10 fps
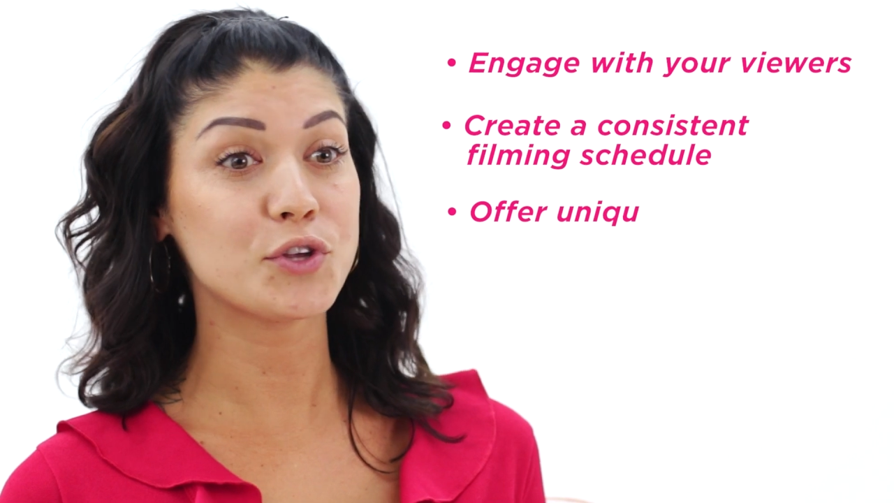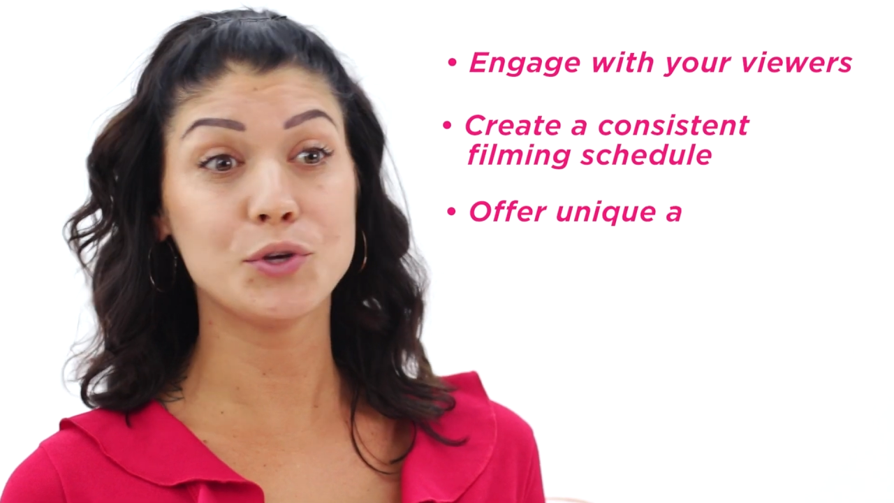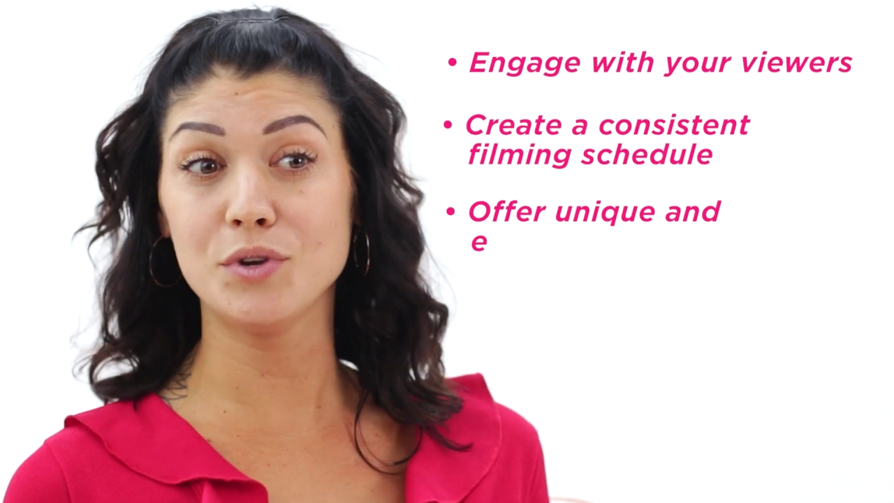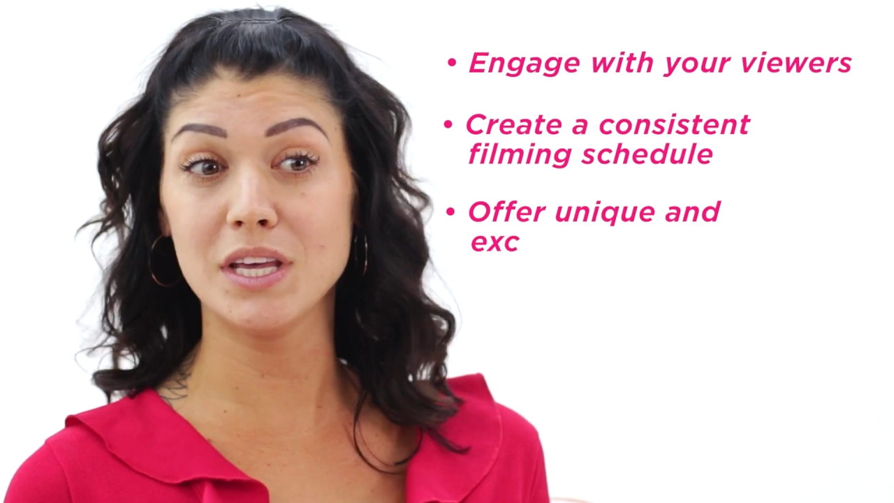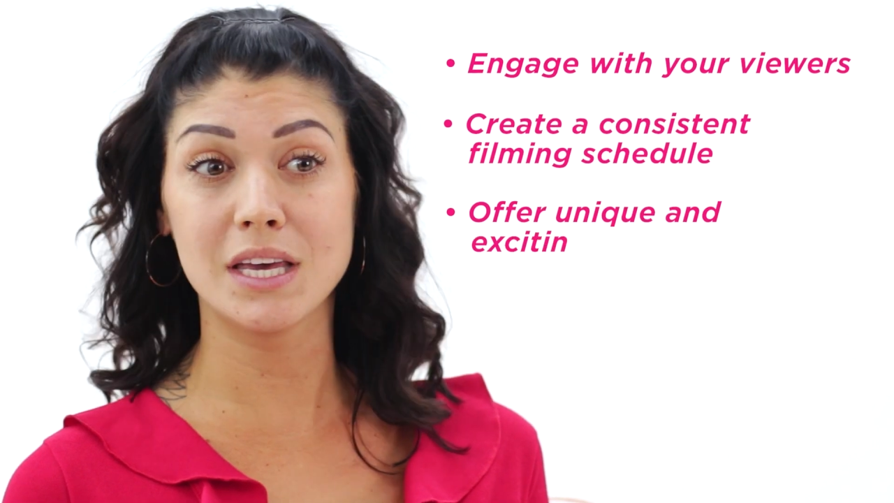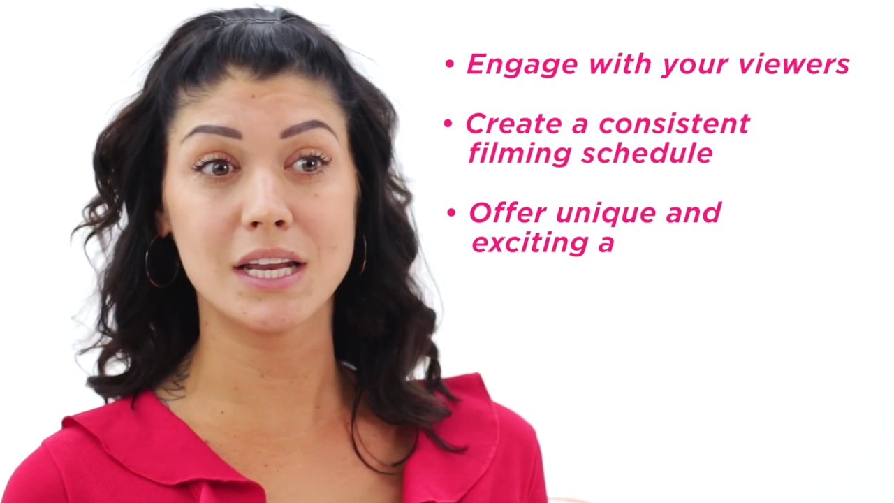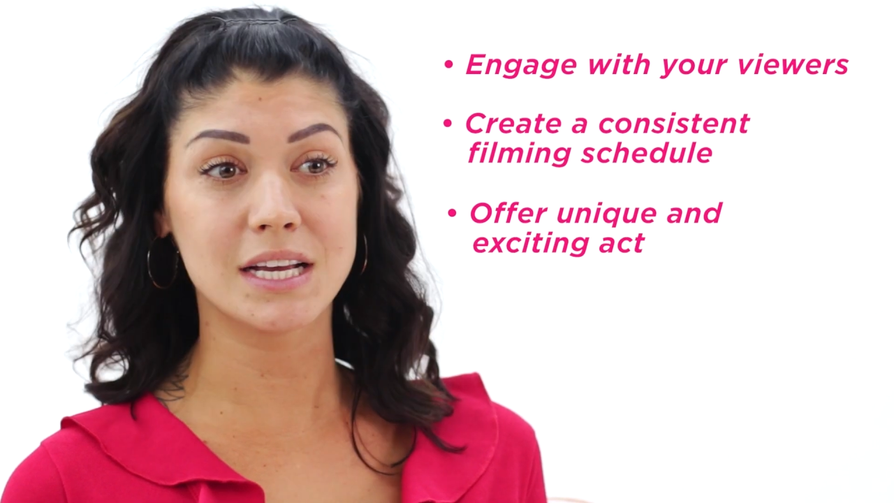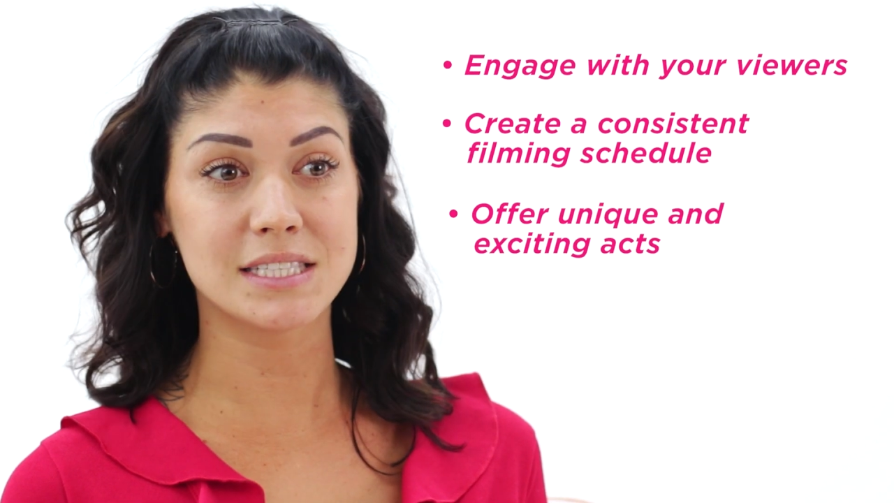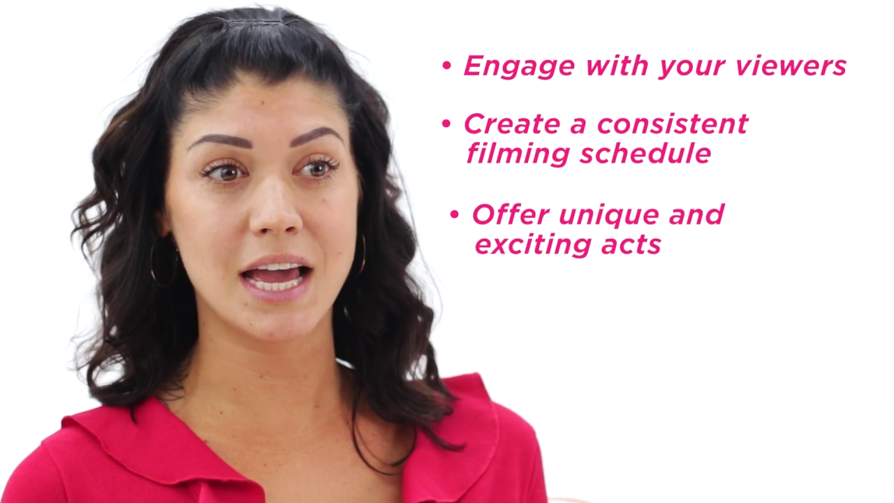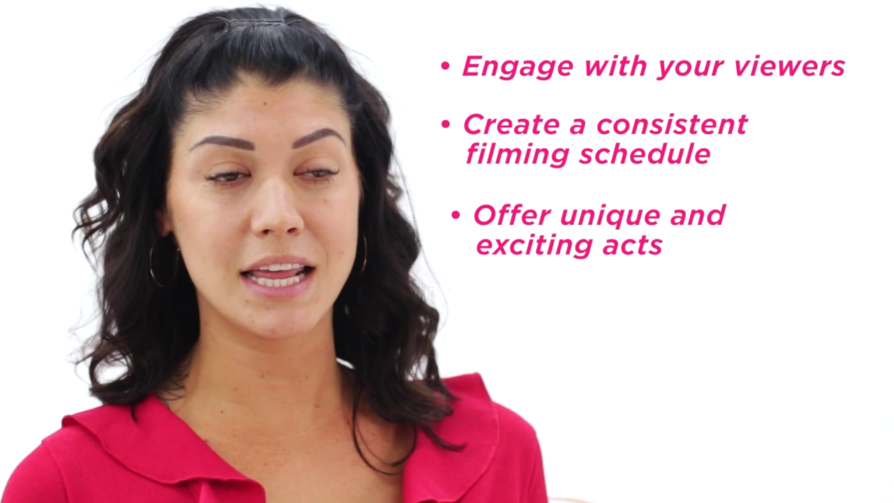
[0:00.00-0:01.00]
unique and
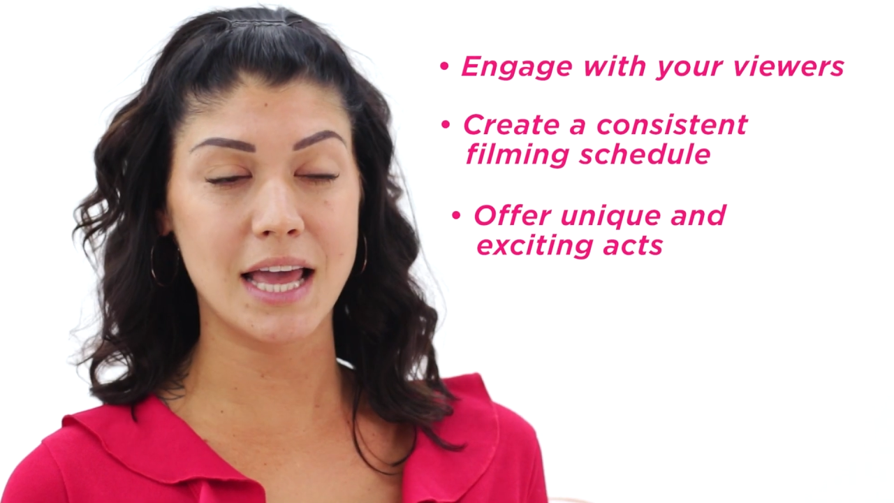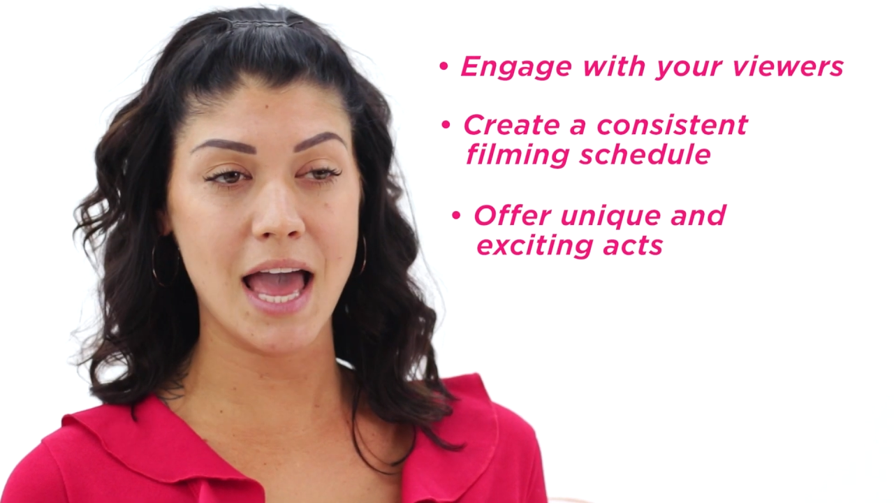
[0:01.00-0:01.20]
exciting